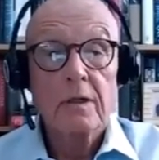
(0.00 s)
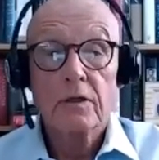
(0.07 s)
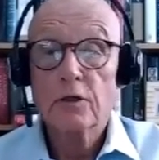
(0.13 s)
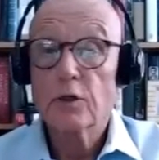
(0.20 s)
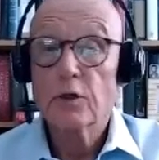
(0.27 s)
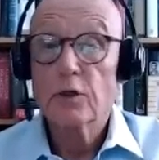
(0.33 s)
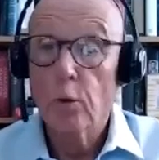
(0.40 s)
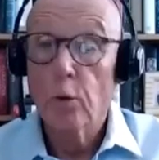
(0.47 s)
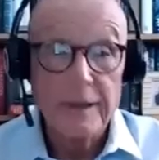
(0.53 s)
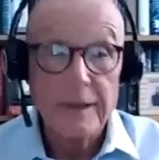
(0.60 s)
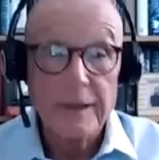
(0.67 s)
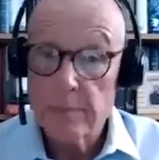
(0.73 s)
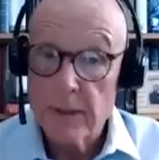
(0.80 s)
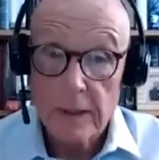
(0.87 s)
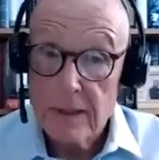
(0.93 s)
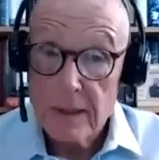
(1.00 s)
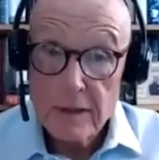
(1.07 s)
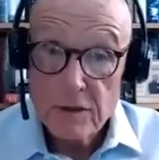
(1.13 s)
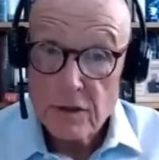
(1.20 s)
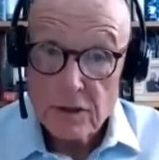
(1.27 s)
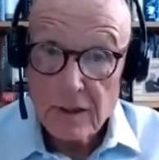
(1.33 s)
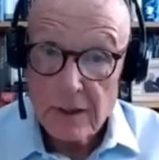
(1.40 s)
you'll be
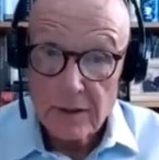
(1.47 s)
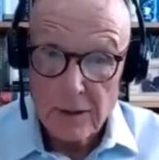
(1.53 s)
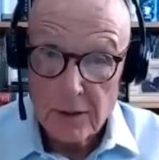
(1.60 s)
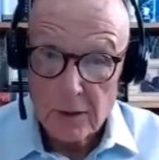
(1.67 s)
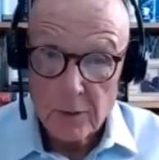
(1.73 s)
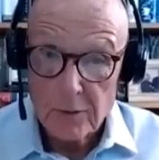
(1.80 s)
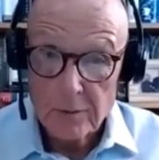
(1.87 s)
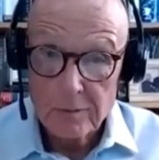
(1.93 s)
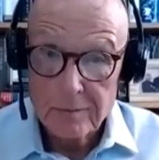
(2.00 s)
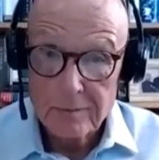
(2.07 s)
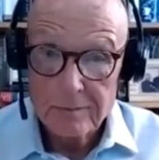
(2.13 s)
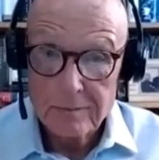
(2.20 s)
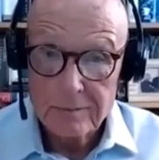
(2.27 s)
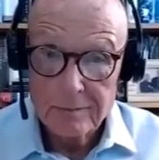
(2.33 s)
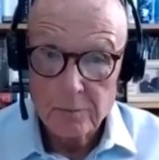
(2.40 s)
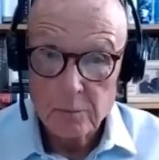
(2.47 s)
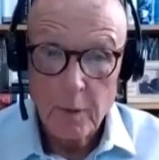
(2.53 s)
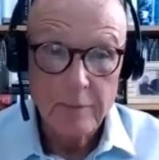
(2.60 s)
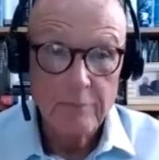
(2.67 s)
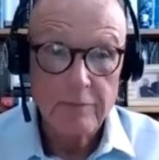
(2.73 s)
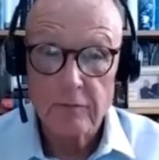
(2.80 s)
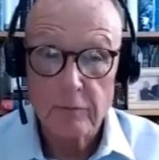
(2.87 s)
pleased to know
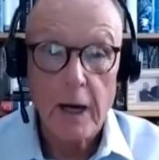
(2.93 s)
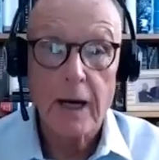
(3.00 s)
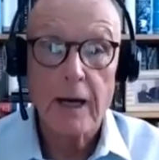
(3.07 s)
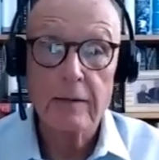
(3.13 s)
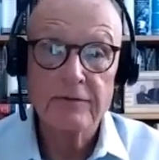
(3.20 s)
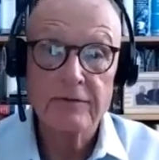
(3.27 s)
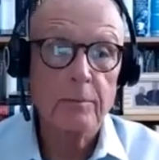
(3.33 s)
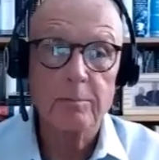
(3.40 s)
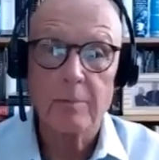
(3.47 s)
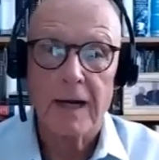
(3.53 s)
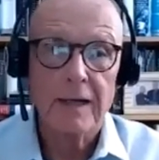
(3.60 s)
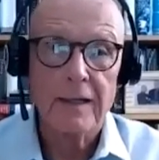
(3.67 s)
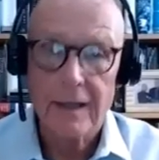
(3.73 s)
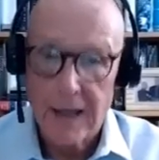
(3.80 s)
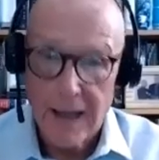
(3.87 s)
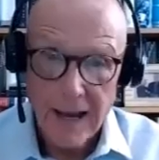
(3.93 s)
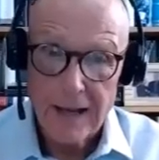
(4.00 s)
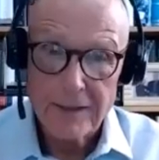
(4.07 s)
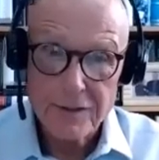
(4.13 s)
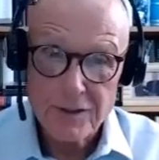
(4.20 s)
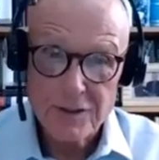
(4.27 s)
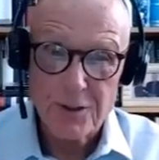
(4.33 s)
we've arrived at my
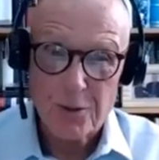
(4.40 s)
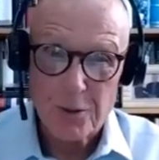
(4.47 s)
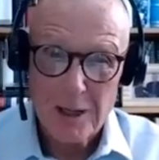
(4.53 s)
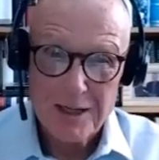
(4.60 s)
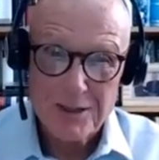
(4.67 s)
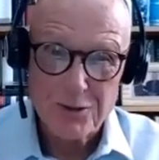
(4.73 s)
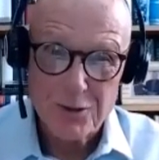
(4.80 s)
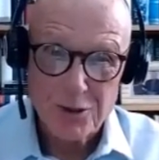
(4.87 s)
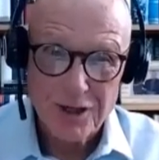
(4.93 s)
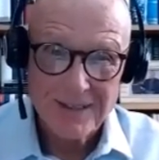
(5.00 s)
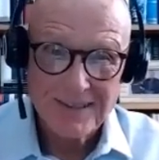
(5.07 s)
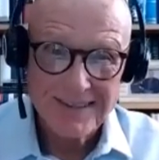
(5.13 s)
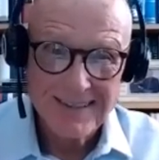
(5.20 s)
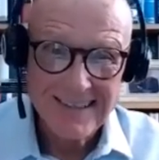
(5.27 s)
last question.